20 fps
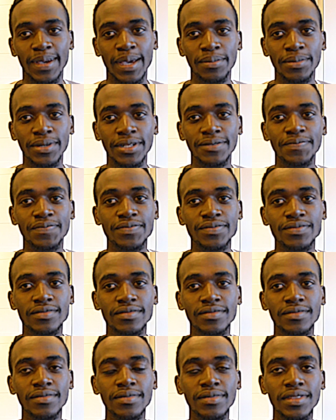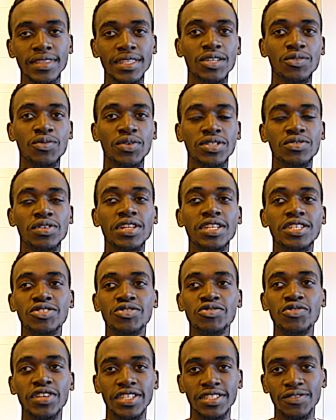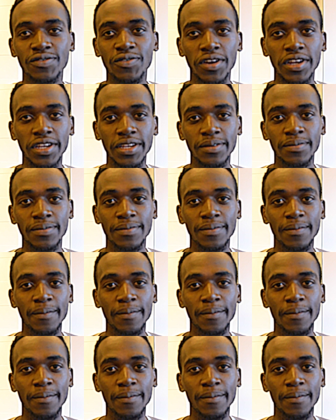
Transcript: I mean, it was really strange for him.